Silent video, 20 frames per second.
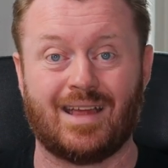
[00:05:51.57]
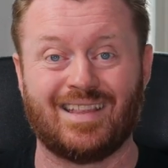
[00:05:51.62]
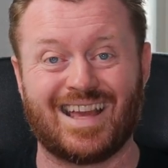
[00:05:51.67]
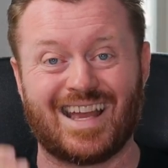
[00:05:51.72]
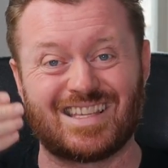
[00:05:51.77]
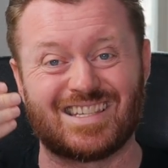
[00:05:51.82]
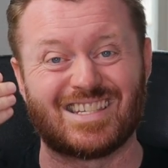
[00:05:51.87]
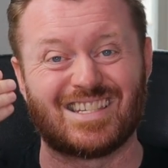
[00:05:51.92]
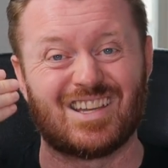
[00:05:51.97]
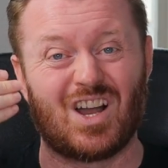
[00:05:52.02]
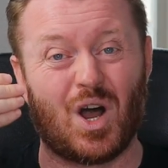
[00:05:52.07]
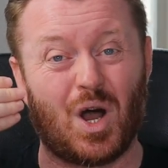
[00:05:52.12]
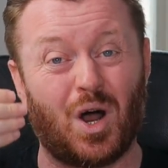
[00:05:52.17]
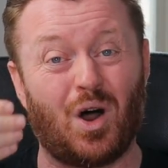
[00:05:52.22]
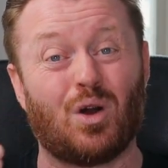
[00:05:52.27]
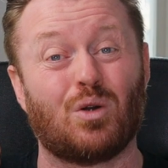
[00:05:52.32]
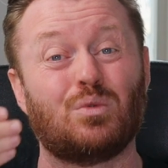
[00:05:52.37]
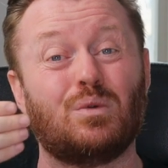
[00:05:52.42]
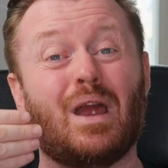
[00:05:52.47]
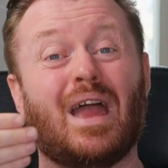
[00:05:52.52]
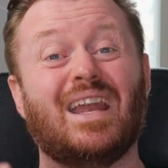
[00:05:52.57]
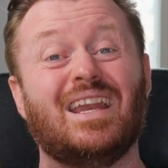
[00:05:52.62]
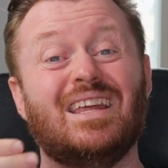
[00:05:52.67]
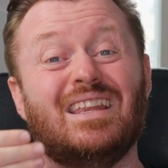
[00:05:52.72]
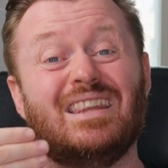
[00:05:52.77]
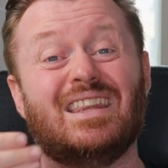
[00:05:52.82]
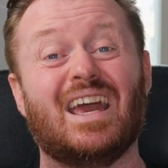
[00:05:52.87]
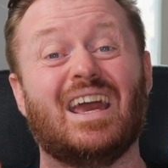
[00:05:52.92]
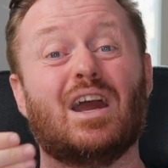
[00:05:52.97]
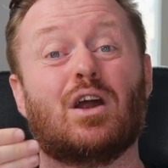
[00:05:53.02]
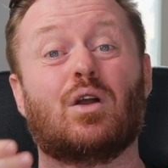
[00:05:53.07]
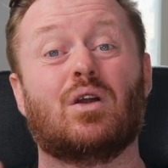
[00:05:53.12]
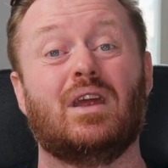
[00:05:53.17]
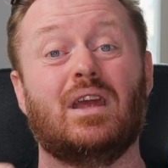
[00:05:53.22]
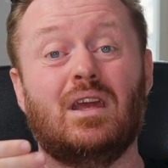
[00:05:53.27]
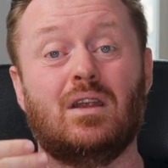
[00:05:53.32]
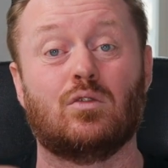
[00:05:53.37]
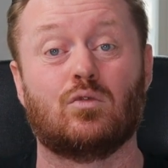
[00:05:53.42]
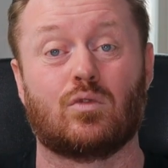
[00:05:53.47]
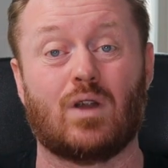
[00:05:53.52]
And that's already there
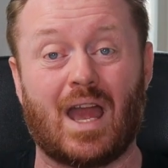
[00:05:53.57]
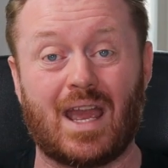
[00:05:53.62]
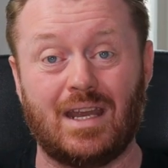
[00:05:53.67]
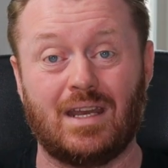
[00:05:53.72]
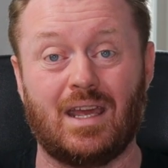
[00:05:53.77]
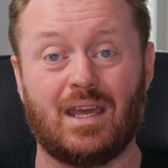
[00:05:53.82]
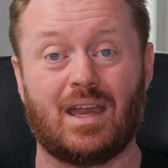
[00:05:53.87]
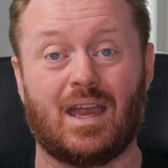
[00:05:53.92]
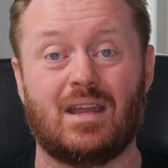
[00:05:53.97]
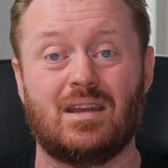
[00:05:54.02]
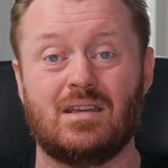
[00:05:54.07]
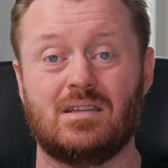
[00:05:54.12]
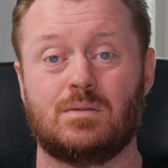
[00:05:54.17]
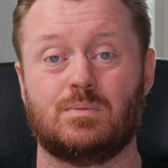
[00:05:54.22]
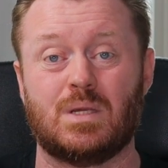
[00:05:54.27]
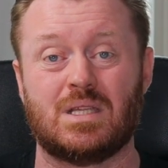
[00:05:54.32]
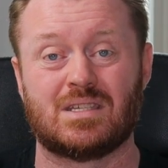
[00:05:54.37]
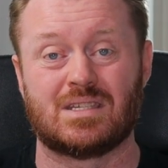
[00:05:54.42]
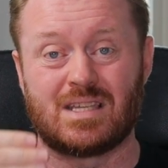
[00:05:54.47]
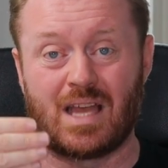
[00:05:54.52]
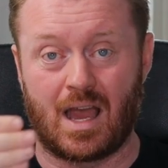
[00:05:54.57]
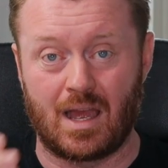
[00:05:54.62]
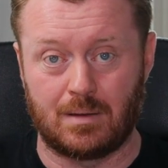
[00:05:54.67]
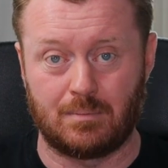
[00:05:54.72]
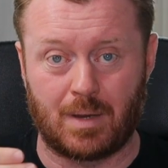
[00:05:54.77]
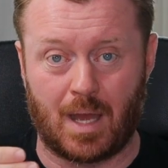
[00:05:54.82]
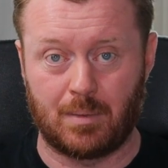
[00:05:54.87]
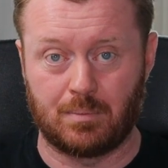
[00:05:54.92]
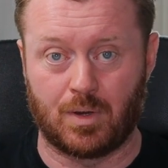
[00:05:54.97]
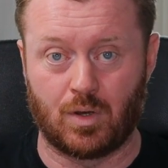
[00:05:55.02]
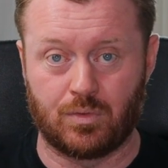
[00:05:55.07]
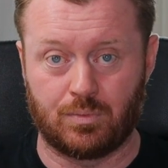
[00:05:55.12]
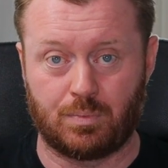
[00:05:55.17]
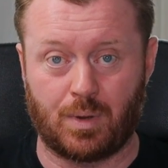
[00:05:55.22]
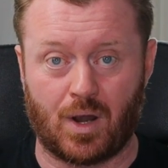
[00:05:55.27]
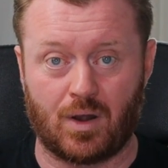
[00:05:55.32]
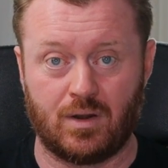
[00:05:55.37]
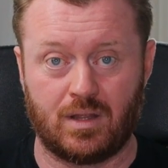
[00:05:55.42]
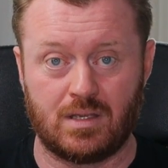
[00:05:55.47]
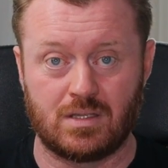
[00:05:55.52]
in writing and has been signed by both
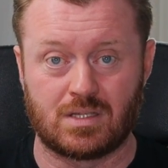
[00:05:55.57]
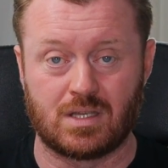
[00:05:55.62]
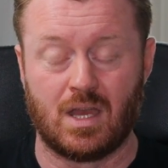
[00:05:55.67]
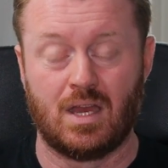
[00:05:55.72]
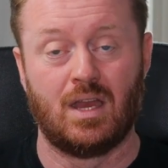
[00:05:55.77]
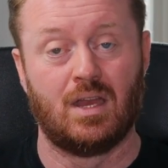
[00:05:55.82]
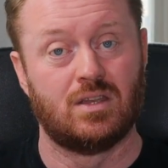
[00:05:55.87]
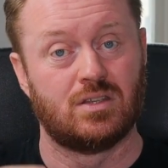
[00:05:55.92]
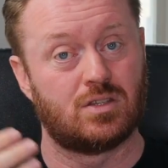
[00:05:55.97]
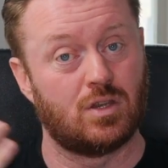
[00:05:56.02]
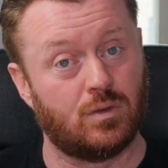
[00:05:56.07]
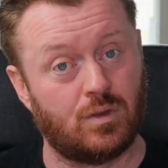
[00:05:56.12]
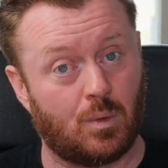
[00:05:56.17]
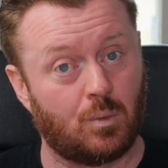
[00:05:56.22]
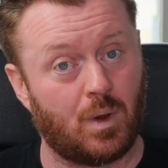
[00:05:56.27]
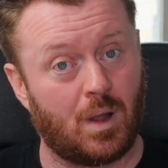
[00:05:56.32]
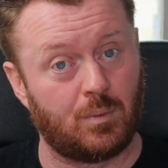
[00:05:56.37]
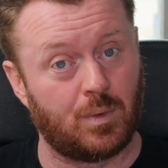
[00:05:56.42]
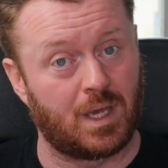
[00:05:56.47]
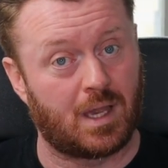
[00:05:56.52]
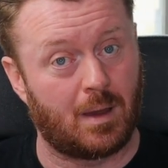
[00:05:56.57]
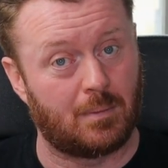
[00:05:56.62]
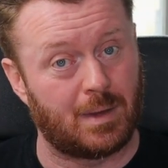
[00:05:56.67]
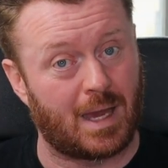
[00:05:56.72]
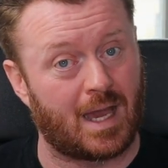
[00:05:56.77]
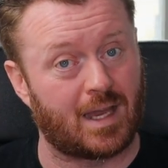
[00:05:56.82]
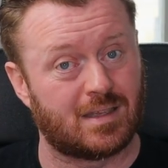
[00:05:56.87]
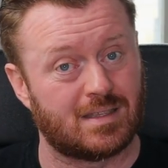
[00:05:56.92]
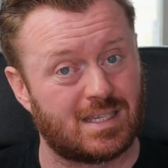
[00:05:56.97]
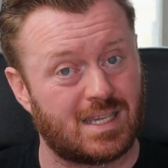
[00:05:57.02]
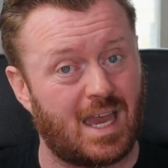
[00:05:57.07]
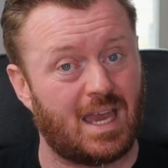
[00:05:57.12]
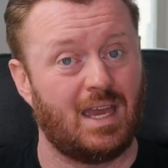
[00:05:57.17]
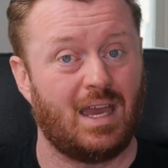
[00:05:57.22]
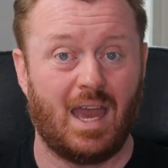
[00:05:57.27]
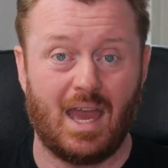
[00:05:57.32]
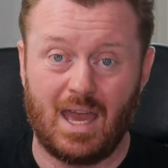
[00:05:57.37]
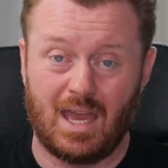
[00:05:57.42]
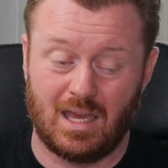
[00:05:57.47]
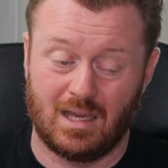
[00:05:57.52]
parties so that when we come back and say,
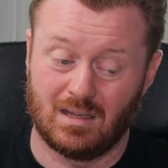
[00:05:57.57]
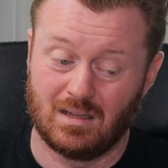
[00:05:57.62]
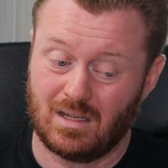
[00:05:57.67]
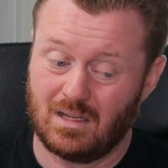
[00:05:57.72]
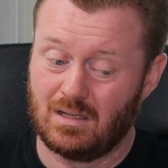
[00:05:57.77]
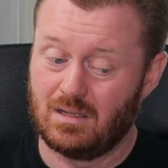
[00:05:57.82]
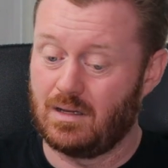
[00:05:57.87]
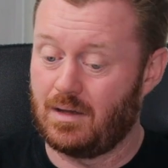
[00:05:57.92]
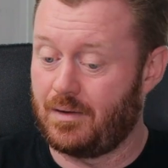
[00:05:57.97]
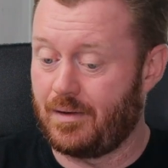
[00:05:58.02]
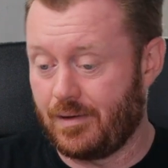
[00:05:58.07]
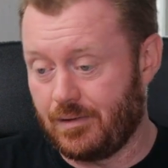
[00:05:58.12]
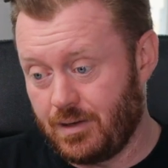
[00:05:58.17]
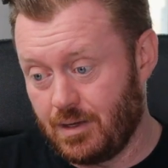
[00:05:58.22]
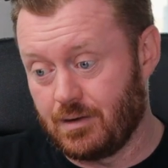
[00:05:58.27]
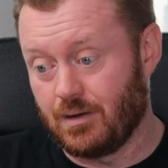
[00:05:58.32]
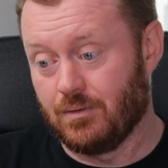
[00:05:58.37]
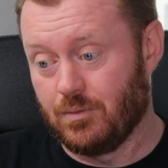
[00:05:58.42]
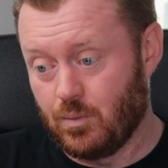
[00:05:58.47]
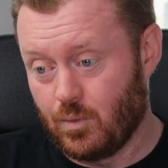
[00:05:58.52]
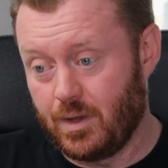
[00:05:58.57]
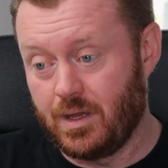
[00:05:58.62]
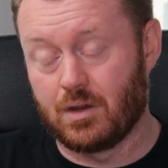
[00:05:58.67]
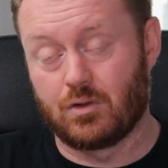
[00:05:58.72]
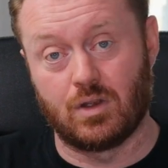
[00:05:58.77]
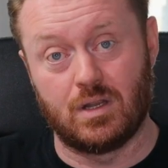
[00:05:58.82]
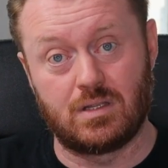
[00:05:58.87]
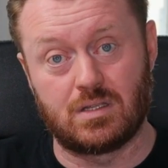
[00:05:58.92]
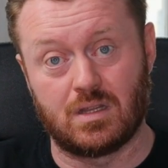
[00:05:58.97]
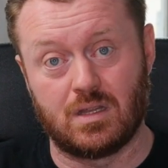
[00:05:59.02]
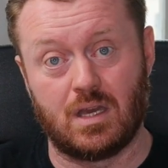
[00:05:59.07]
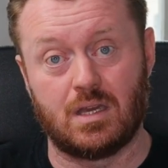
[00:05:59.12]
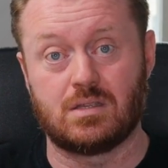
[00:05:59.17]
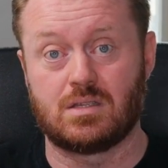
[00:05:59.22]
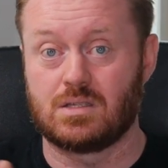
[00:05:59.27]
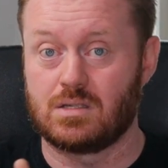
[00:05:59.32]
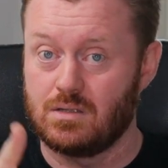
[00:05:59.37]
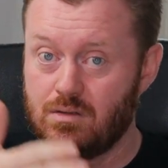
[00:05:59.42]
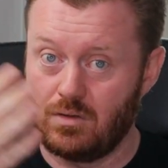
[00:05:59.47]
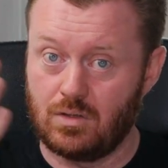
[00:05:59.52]
hey, uh, you know, we agreed to
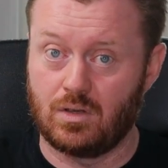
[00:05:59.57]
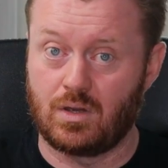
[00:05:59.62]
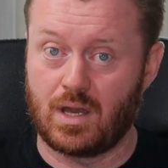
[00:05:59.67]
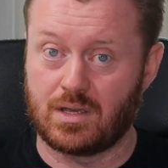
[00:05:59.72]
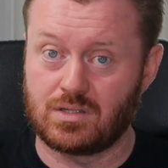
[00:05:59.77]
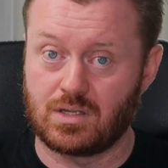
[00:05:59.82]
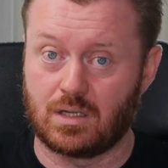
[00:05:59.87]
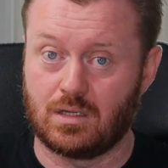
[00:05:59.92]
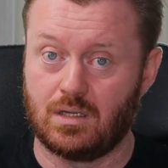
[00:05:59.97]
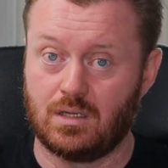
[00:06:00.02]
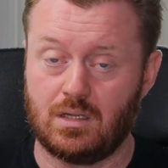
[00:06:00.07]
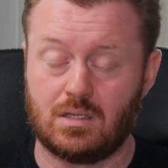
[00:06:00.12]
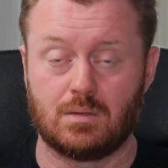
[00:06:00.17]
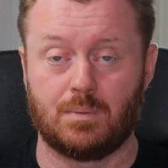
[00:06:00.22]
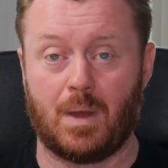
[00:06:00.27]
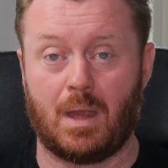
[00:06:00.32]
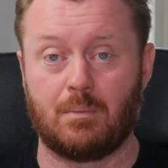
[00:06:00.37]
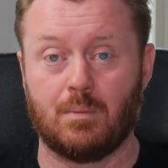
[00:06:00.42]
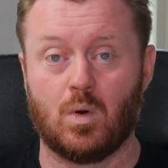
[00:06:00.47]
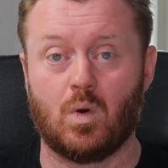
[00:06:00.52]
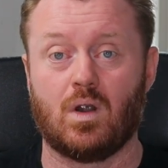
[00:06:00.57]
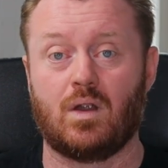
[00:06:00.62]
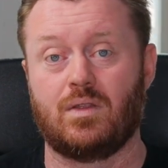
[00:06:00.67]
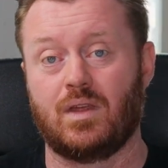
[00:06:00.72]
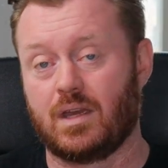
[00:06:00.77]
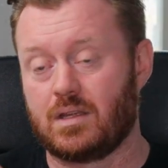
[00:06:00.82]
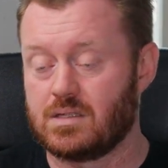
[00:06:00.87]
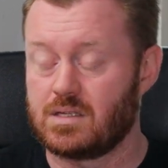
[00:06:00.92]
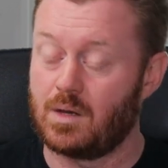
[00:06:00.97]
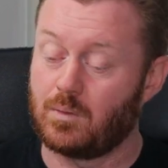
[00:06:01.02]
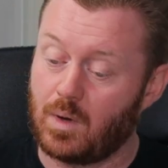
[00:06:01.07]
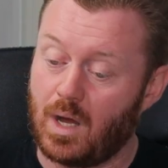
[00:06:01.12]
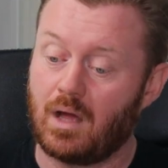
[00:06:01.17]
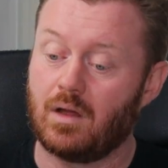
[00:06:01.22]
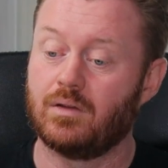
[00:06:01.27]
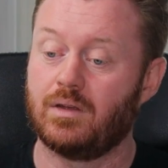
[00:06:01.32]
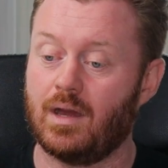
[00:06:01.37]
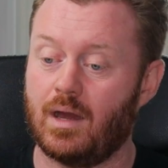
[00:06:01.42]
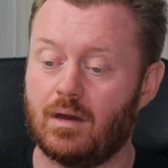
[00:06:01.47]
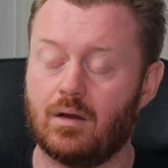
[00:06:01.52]
this, you guys are going to need to pay more, they can say,
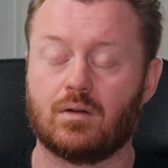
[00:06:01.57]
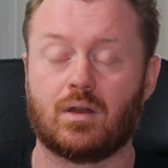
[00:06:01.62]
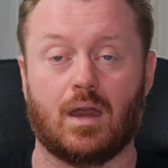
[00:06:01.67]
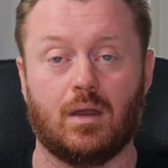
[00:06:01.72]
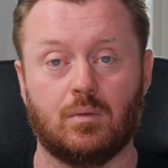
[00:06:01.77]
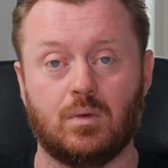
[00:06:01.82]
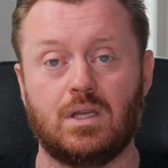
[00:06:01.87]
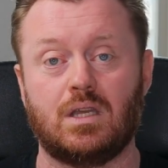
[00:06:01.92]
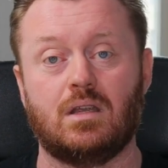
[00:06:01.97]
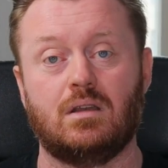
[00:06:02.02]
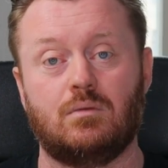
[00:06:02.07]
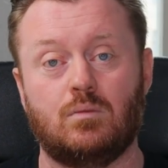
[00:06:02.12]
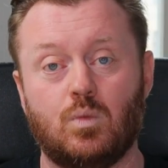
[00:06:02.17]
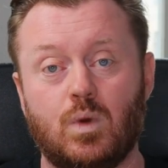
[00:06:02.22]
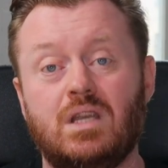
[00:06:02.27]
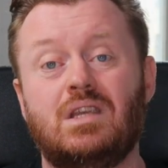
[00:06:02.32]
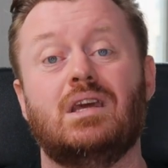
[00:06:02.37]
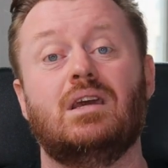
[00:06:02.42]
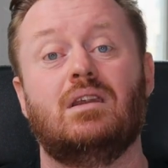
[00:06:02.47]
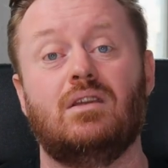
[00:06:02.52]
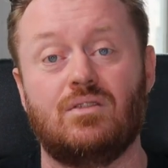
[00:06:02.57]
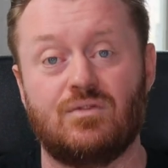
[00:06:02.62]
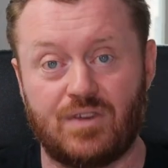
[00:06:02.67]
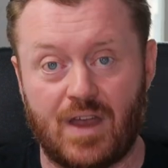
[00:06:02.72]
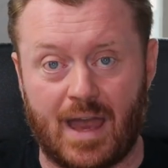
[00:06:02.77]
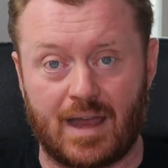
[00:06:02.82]
well, yeah, okay, we did, we did in